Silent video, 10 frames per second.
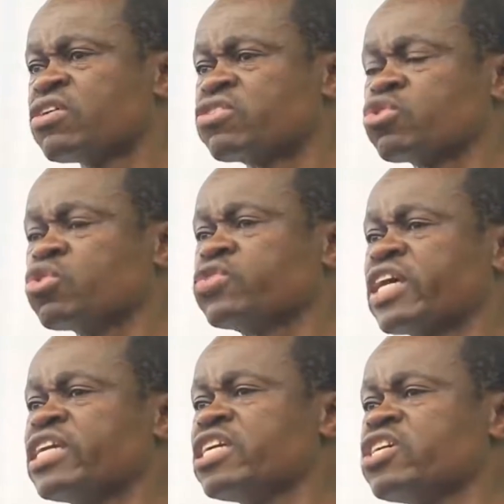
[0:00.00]
through
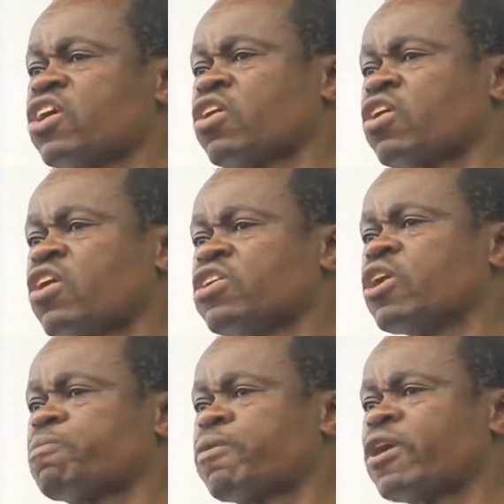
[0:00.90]
the
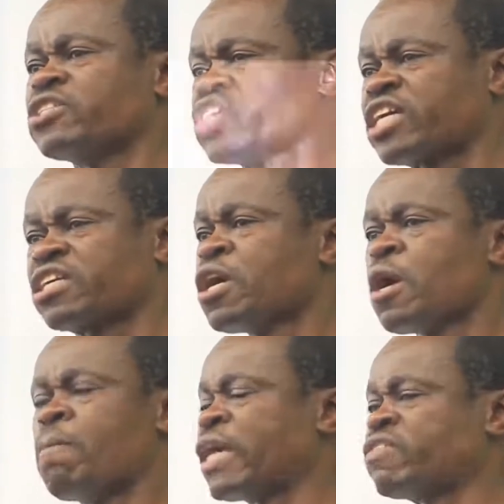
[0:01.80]
neo-colonial project,
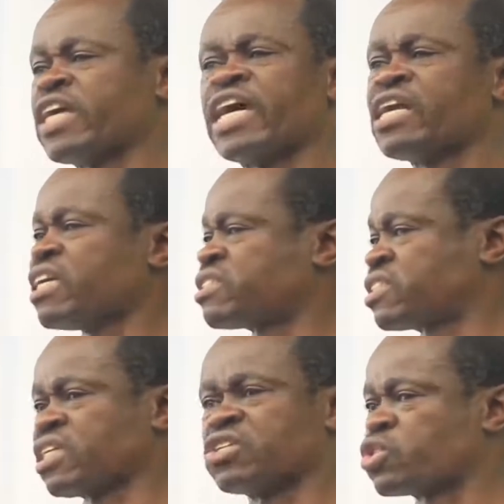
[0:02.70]
but they
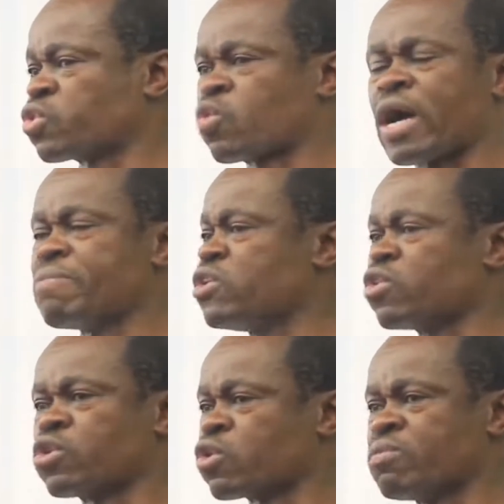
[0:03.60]
listened to Kwame
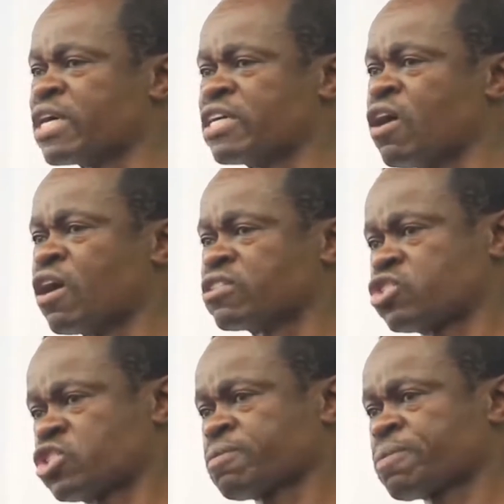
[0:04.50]
Nkrumah
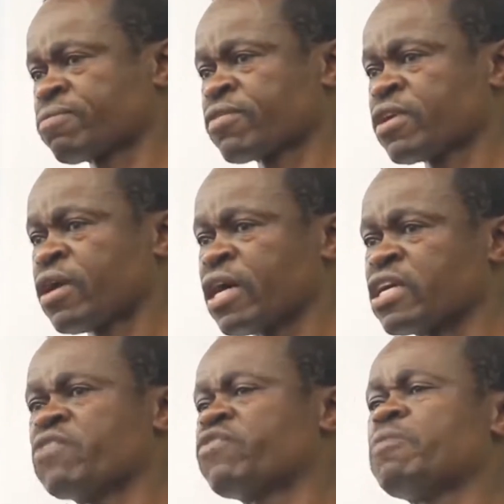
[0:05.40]
not. And
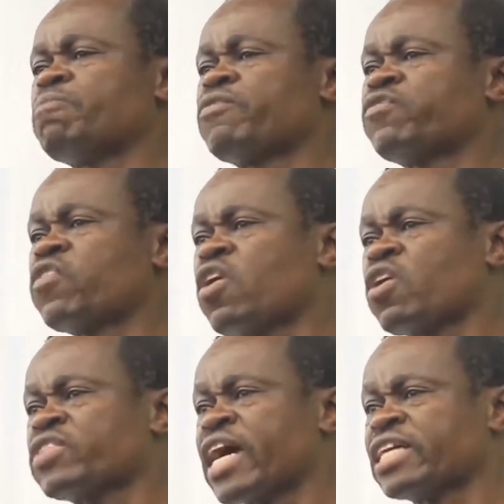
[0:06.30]
even
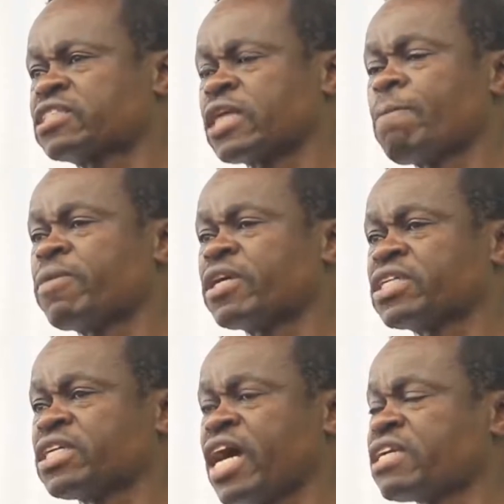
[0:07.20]
before they
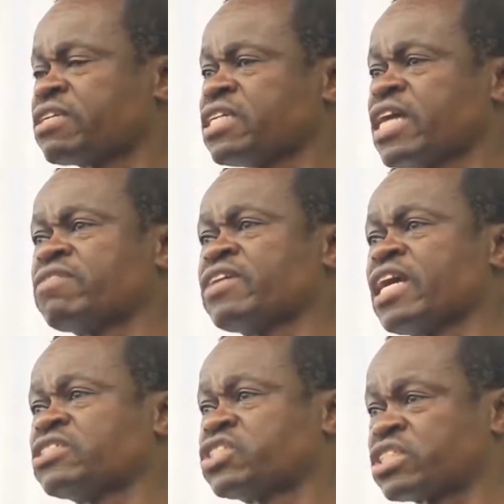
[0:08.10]
assembled in
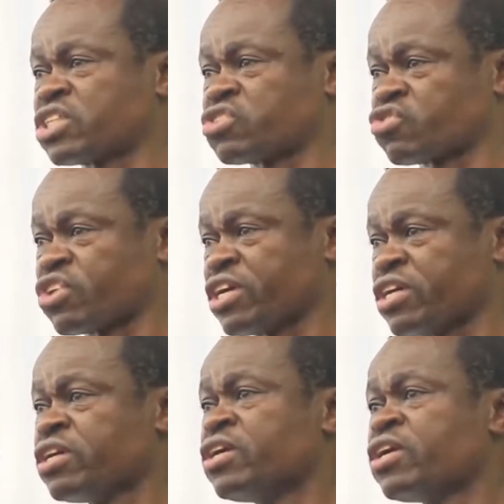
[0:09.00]

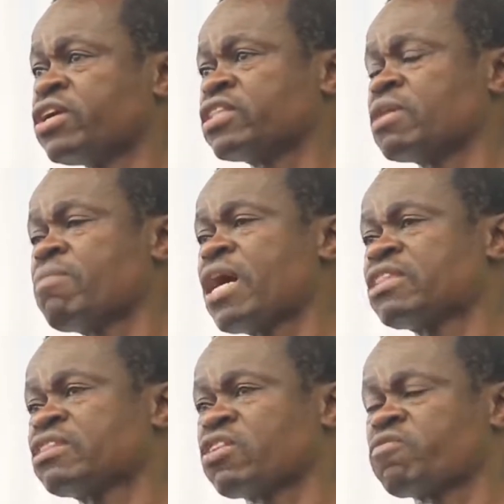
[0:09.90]
1963, in the
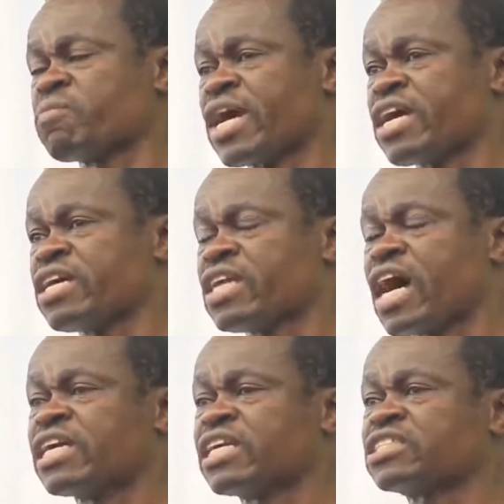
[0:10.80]
month of May in
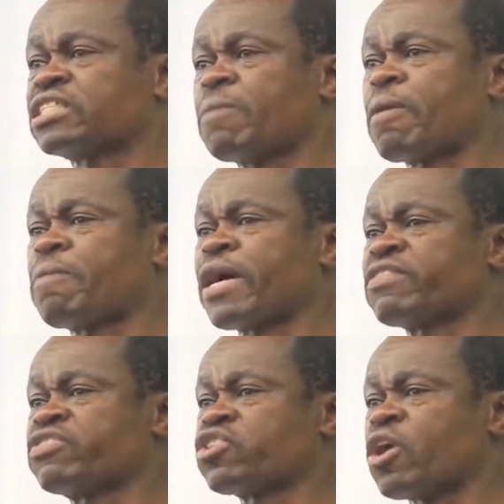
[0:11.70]
Addis Ababa,
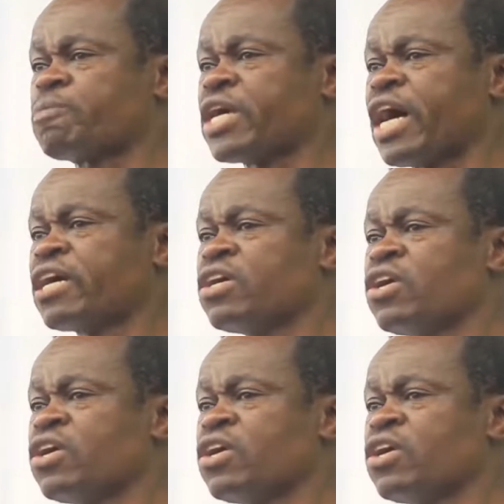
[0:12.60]
Ethiopia,